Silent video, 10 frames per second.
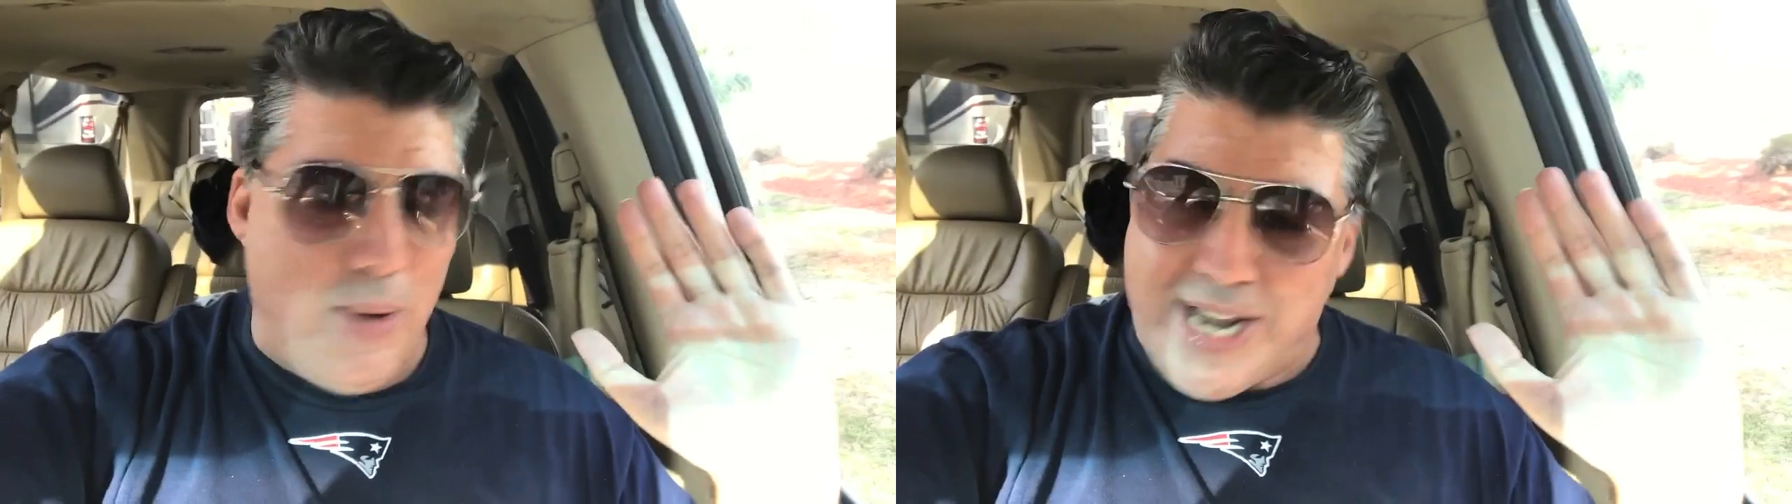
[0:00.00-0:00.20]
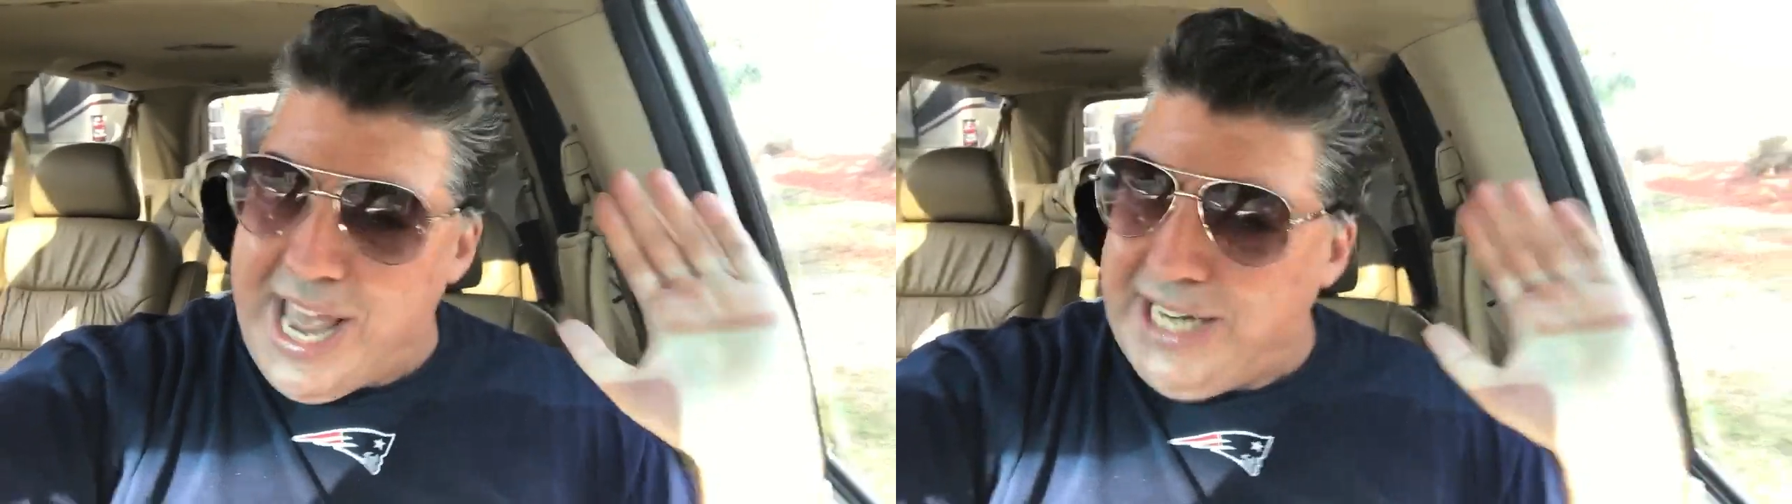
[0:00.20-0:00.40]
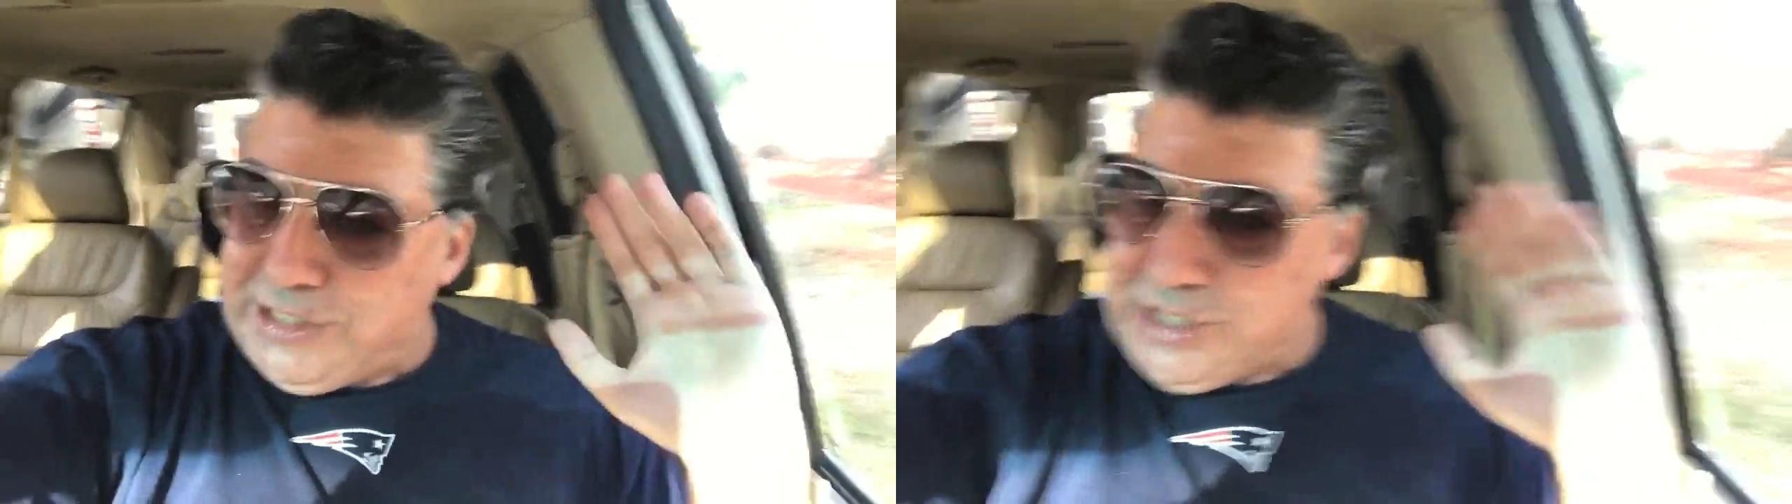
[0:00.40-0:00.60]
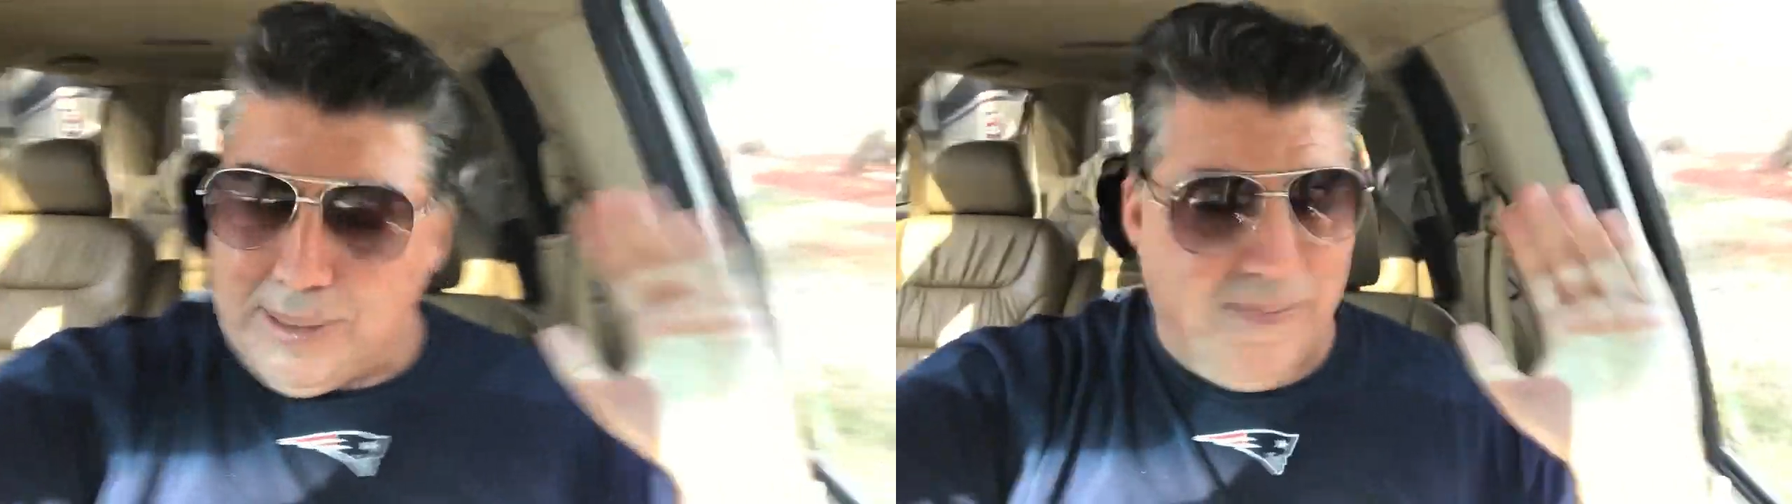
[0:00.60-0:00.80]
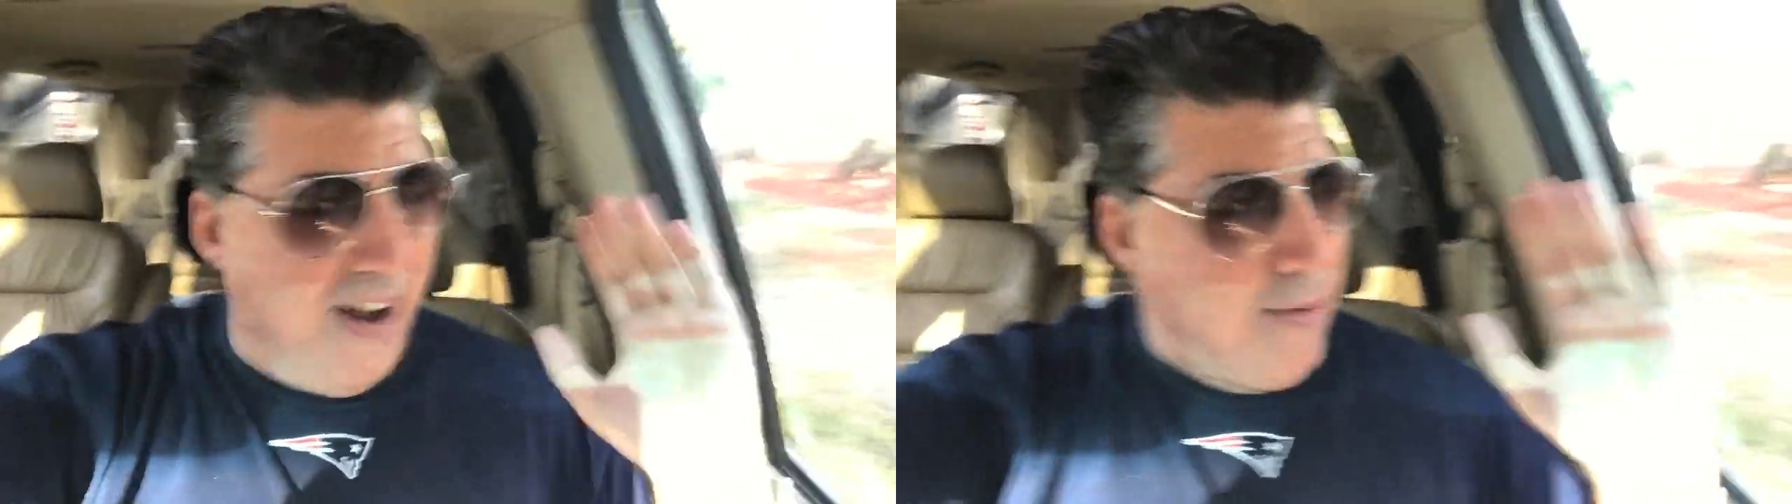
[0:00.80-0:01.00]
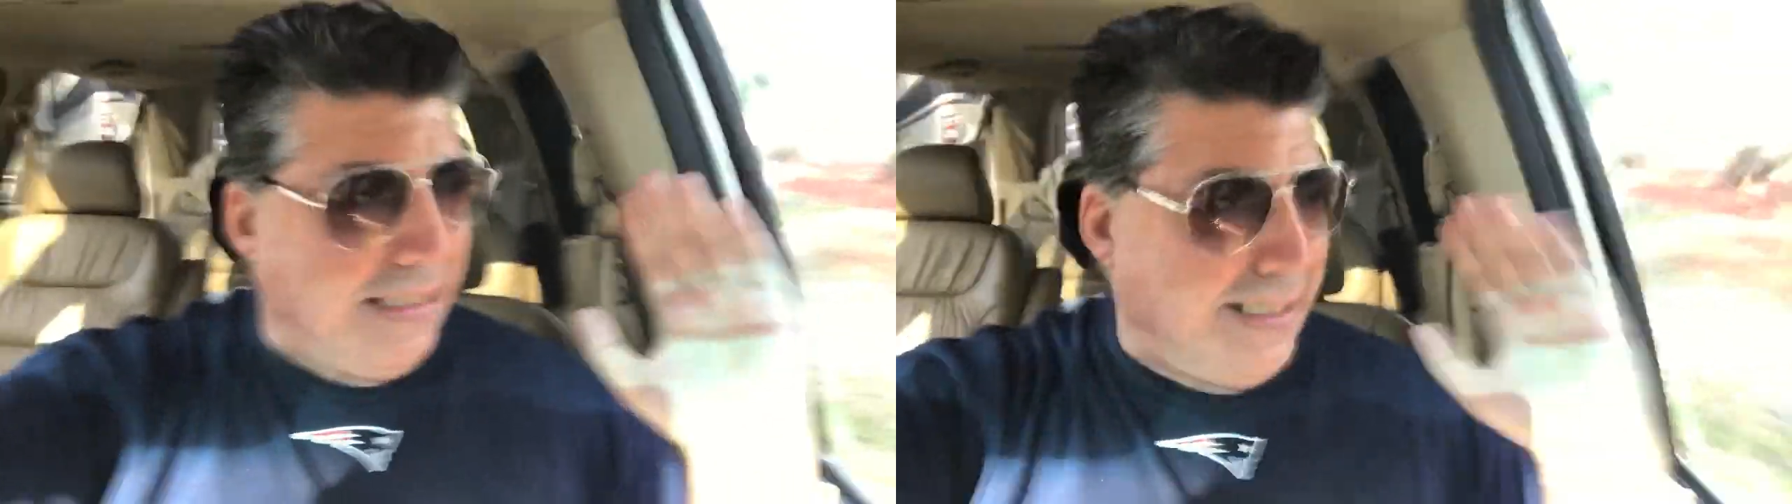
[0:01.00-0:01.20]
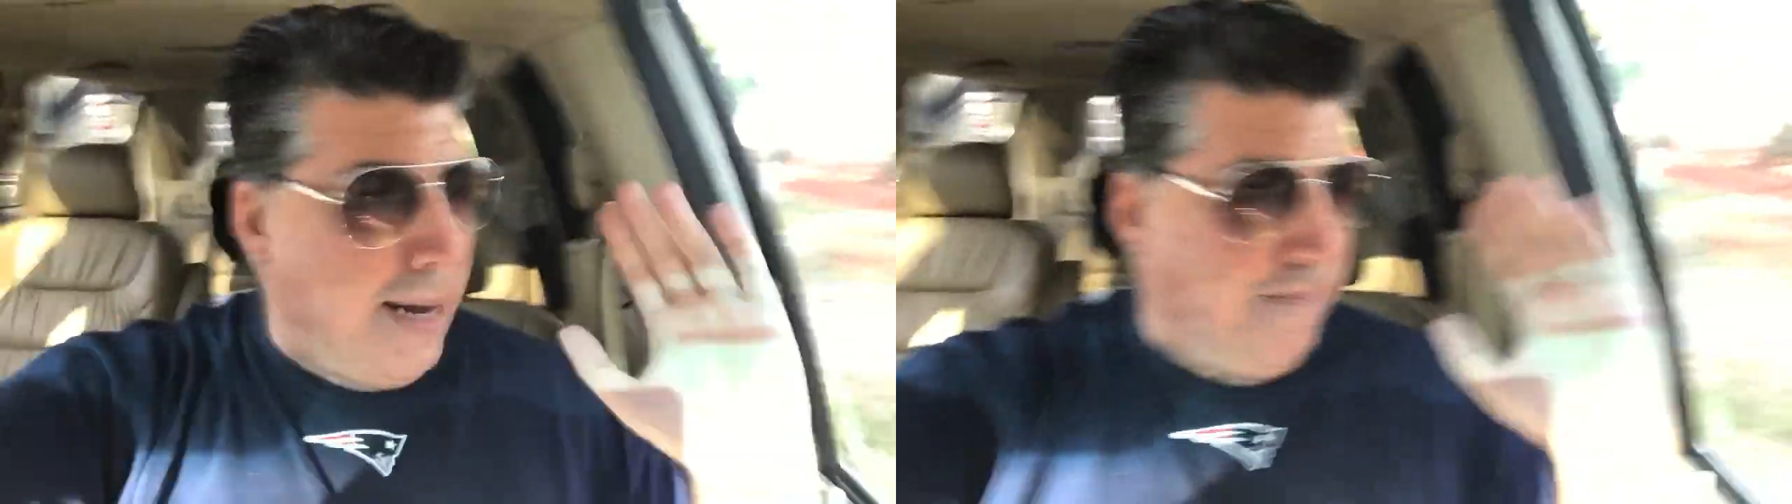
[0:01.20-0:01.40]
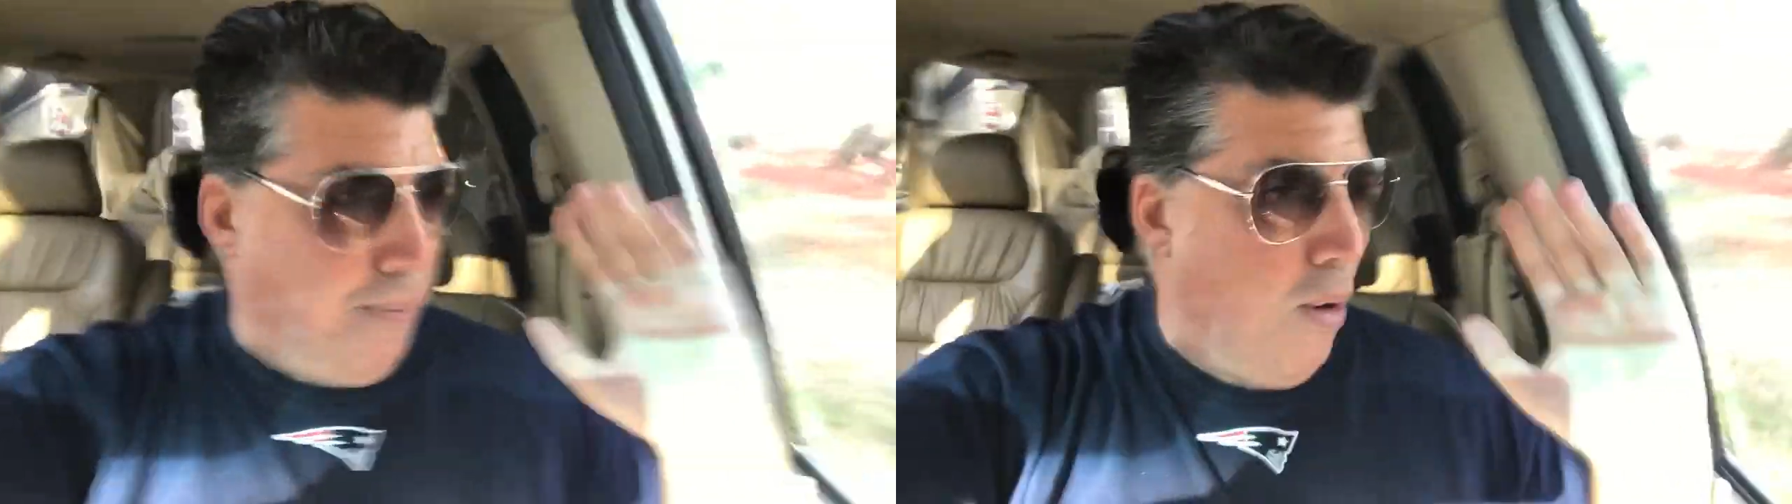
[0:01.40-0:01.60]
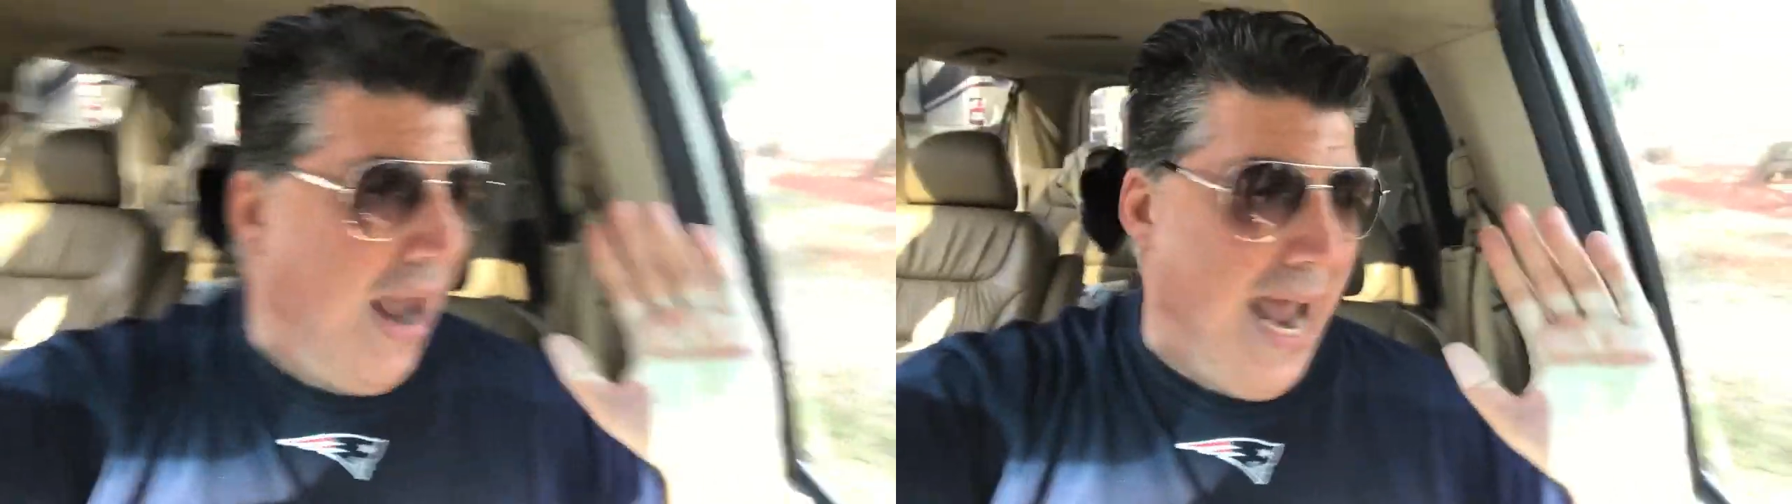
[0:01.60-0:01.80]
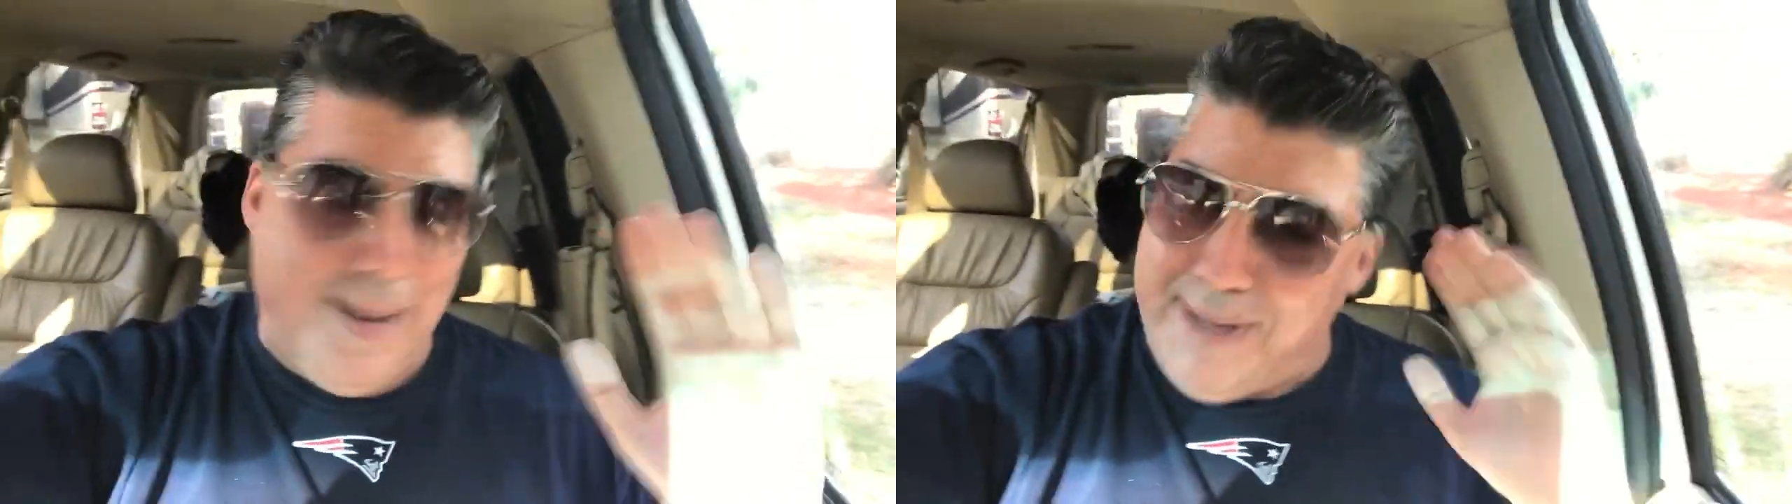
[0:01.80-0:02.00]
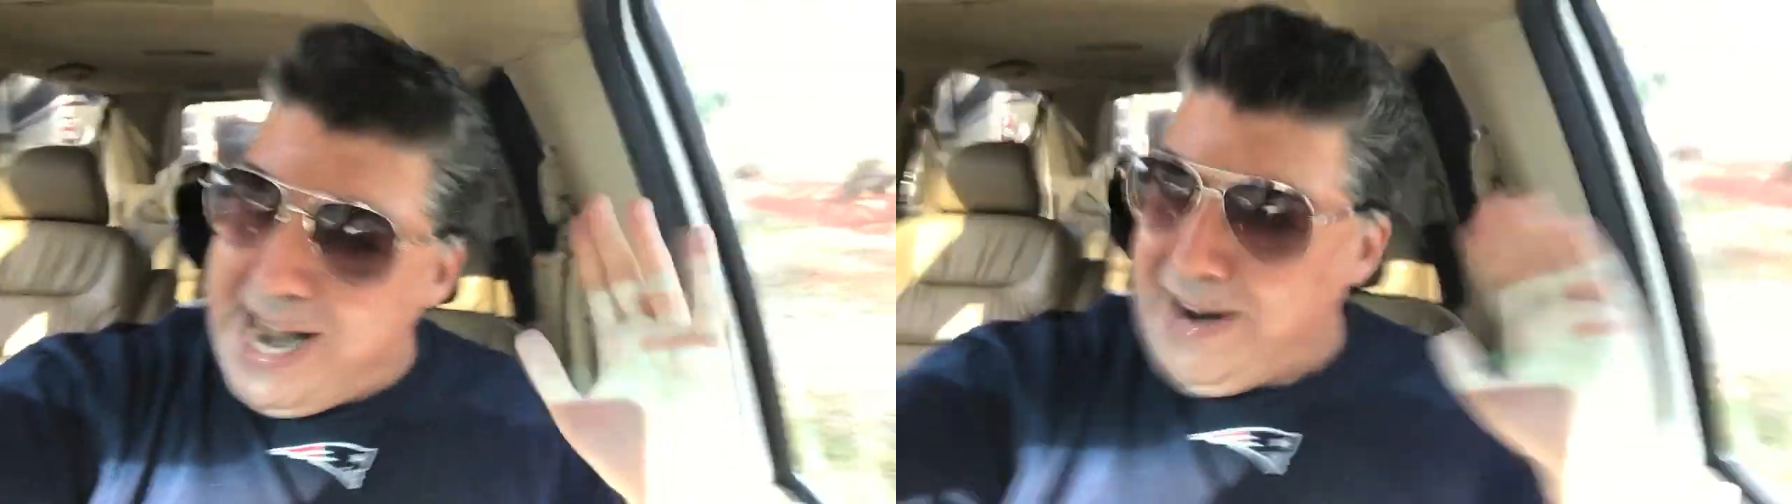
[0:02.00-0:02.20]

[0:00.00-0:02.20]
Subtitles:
We'll get into some very deep prayer. I'm going to